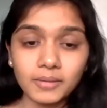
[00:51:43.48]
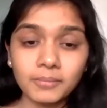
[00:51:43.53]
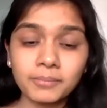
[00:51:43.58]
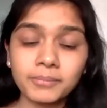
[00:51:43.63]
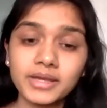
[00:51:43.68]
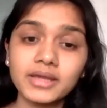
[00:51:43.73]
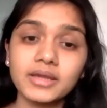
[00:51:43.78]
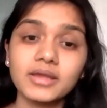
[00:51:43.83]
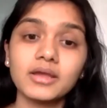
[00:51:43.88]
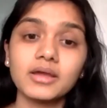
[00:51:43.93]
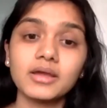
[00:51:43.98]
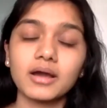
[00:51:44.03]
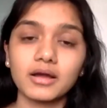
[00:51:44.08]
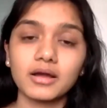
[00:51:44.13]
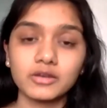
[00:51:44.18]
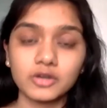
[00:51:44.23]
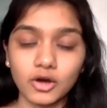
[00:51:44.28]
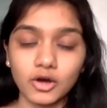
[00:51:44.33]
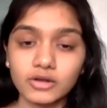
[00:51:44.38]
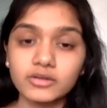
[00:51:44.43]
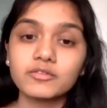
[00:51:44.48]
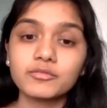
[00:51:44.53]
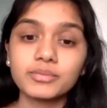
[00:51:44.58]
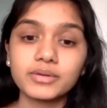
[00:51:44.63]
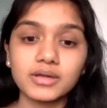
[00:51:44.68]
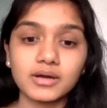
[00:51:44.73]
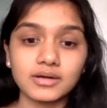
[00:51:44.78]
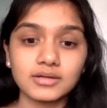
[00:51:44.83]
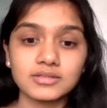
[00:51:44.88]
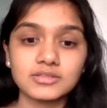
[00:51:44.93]
may not have been
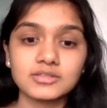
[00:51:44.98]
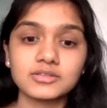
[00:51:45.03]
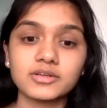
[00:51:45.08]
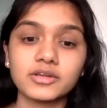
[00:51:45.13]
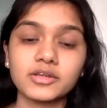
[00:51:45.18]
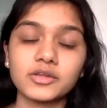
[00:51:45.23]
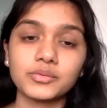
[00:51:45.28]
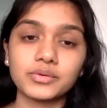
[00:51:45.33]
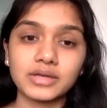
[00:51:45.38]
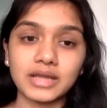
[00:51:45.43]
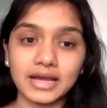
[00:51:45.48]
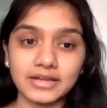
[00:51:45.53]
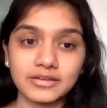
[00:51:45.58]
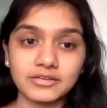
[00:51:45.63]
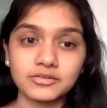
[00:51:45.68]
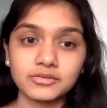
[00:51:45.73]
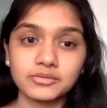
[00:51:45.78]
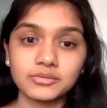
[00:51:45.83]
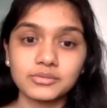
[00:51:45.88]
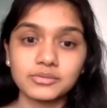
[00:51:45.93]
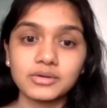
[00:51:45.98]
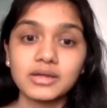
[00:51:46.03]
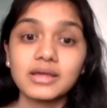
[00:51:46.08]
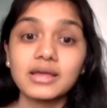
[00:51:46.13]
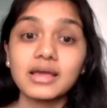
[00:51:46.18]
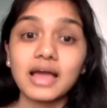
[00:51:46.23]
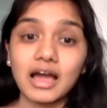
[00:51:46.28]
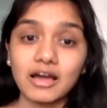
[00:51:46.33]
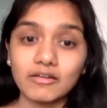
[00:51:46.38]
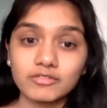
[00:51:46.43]
answered and you would like to
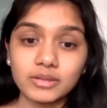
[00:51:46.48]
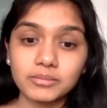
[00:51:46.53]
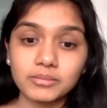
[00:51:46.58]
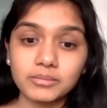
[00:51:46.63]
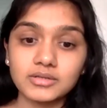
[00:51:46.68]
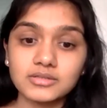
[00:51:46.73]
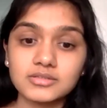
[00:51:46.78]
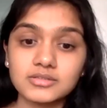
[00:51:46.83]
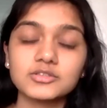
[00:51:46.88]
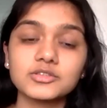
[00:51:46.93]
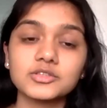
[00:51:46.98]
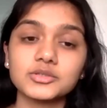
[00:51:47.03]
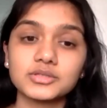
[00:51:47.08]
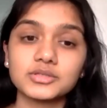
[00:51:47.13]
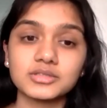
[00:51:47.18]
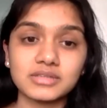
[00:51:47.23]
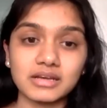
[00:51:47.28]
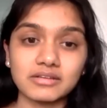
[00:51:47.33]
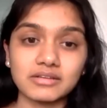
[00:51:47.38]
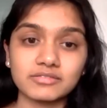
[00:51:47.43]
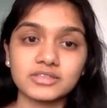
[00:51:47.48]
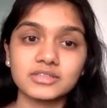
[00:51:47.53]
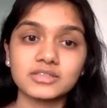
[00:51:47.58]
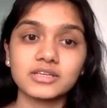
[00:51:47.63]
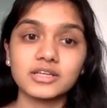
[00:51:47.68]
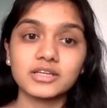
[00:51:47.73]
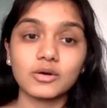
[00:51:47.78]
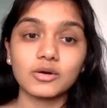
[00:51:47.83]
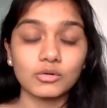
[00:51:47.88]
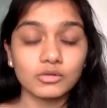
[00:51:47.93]
have them answered, you could
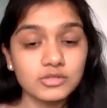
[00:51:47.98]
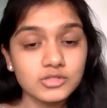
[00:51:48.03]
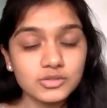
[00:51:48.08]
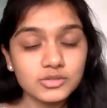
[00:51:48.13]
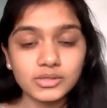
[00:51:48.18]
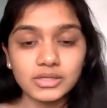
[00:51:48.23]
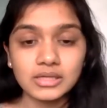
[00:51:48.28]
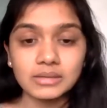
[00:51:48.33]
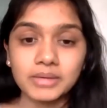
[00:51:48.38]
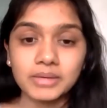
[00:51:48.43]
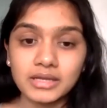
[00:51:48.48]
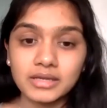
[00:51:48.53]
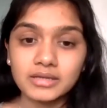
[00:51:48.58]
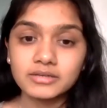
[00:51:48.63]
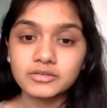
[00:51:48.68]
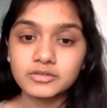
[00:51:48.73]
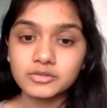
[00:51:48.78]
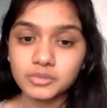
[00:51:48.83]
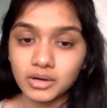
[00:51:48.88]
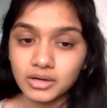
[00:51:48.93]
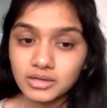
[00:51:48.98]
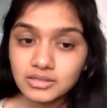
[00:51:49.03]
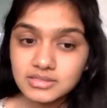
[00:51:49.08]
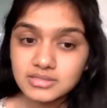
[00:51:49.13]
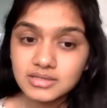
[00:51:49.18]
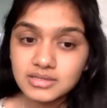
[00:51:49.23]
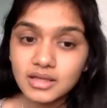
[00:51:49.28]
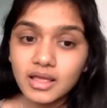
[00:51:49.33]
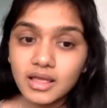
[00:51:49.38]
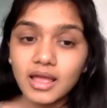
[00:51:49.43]
definitely also email it to us
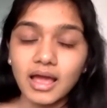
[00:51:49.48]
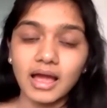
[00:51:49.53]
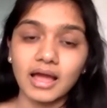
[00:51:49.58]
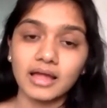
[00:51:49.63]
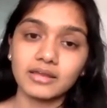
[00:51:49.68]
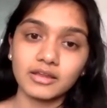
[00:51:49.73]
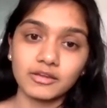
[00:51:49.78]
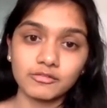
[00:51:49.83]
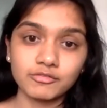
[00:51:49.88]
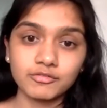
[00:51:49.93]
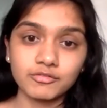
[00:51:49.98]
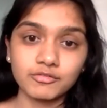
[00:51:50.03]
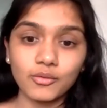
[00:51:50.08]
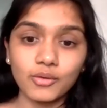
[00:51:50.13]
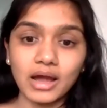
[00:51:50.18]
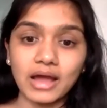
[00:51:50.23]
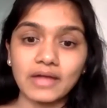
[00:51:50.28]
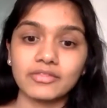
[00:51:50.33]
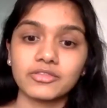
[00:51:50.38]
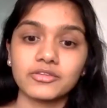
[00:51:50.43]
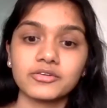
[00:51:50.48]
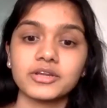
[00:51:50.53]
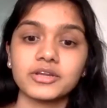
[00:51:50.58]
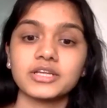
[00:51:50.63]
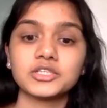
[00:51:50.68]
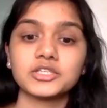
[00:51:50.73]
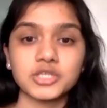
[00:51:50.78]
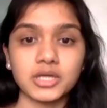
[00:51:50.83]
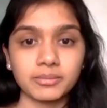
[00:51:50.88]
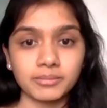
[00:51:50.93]
at
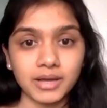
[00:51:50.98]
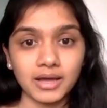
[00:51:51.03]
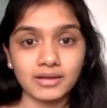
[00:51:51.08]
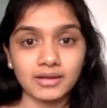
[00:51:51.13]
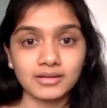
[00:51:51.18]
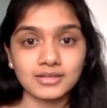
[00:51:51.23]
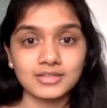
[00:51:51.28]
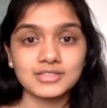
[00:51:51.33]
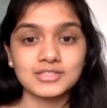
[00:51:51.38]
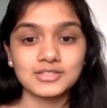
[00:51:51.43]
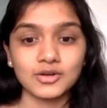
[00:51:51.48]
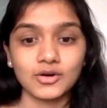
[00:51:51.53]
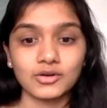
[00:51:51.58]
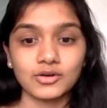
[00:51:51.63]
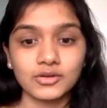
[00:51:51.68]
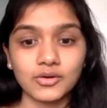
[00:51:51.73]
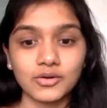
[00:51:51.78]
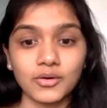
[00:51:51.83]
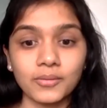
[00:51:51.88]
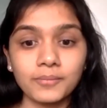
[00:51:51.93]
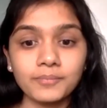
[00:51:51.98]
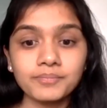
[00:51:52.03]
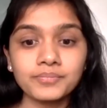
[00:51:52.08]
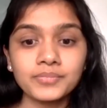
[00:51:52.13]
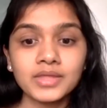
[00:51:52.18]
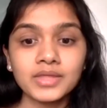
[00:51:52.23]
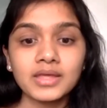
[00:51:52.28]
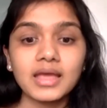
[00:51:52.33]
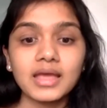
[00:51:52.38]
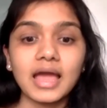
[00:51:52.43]
info@gematlas.com,
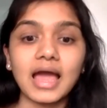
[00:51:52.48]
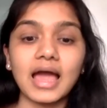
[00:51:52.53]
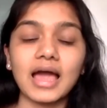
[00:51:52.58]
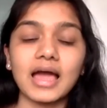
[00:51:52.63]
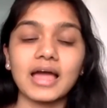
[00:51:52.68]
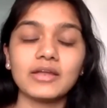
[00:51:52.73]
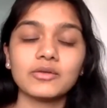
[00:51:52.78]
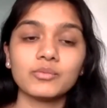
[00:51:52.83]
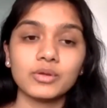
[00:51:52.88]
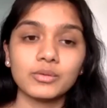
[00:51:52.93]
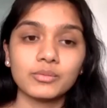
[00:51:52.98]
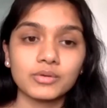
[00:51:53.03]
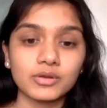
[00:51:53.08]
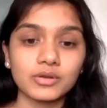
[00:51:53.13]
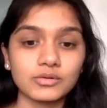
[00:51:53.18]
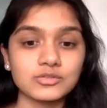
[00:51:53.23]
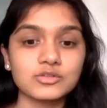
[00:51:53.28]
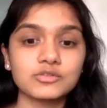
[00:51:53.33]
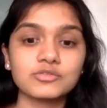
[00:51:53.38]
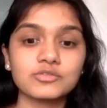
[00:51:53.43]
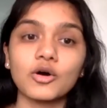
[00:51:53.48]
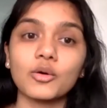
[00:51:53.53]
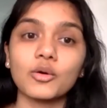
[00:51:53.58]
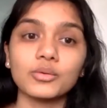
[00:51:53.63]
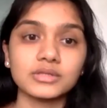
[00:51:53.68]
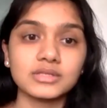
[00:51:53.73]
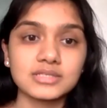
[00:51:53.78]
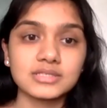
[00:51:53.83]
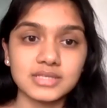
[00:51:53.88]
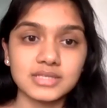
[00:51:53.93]
and we will also forward
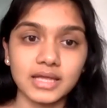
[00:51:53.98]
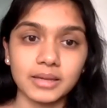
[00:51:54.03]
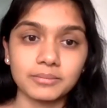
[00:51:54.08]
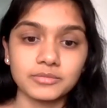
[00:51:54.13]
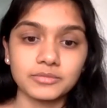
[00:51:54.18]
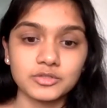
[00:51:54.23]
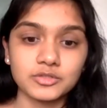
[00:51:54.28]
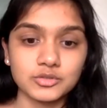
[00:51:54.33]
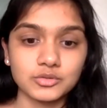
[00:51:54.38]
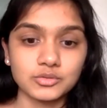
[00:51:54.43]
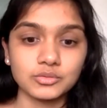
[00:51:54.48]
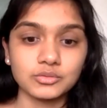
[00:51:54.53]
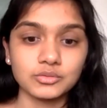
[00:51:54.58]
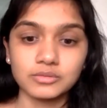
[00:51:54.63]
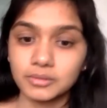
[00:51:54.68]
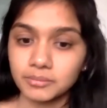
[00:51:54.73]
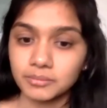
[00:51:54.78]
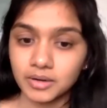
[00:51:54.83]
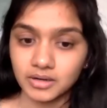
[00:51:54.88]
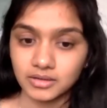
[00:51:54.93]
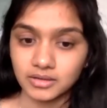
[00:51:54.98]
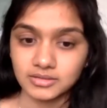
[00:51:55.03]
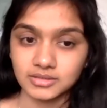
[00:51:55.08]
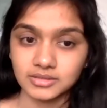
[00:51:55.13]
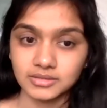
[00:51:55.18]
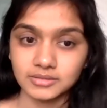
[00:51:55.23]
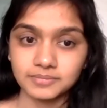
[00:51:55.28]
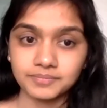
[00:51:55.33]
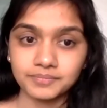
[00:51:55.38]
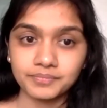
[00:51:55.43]
the same to Marty.